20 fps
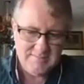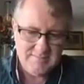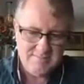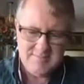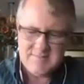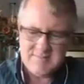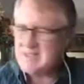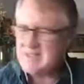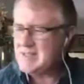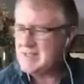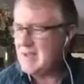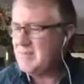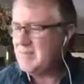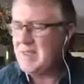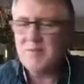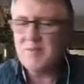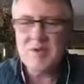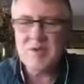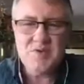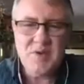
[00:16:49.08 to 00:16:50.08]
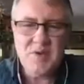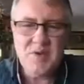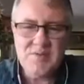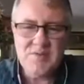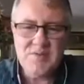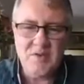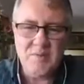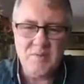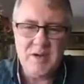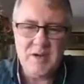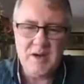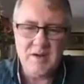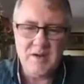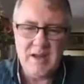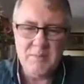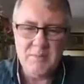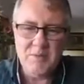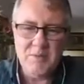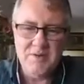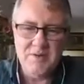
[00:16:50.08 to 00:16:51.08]
It's the same thing with transforming our
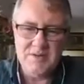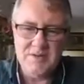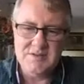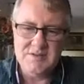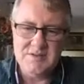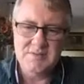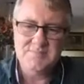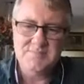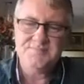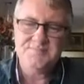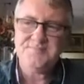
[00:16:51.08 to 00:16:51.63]
neighborhoods.